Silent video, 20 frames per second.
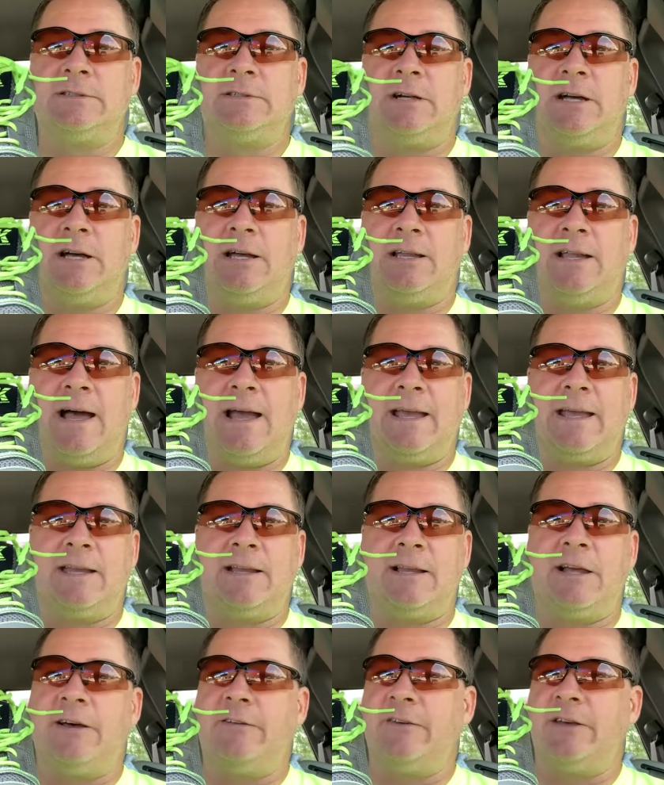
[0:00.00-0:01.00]
Uh, like
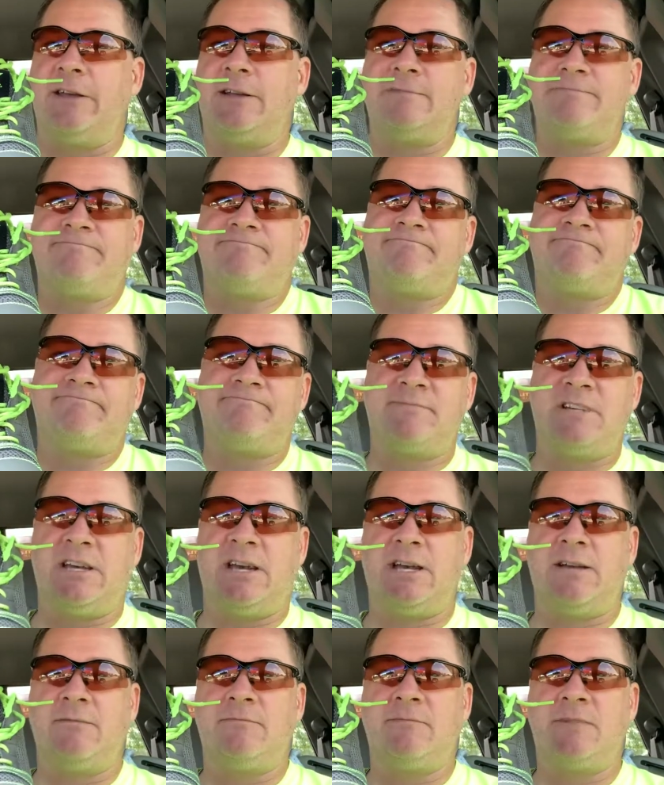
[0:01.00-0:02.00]
it, love it.
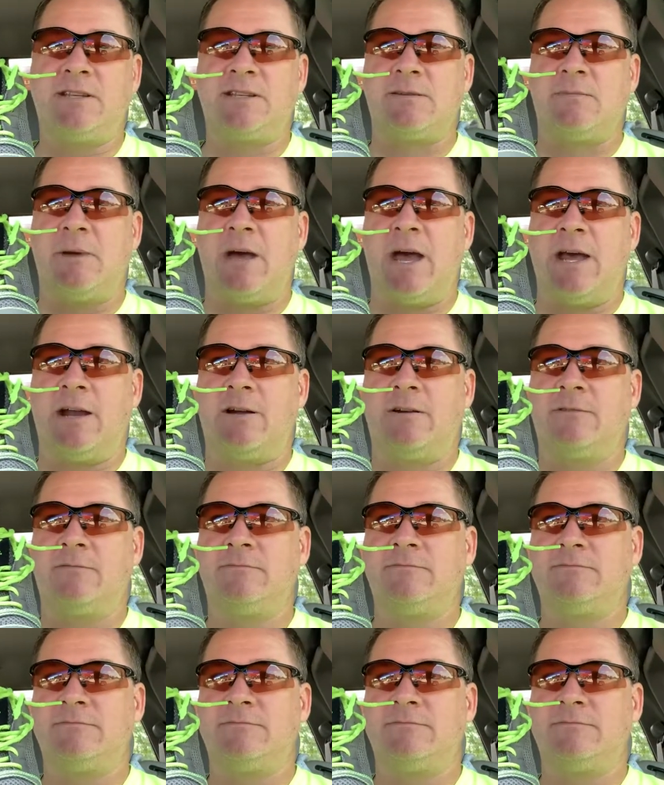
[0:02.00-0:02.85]
Nah, eh, doesn't matter.